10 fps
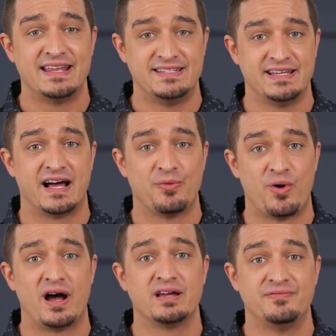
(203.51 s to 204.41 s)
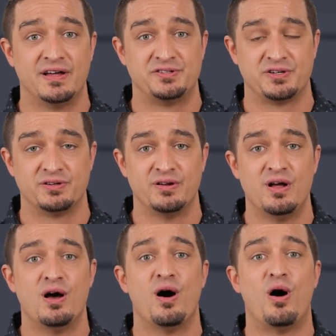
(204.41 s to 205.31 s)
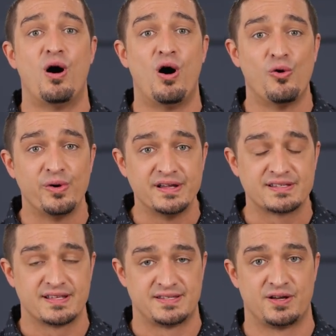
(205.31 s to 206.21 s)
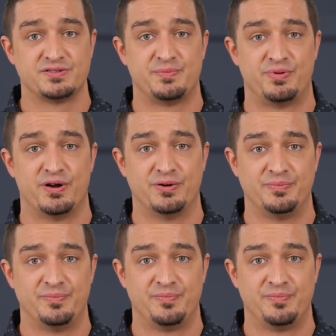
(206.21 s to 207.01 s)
DIY adventure. Always consult a pro.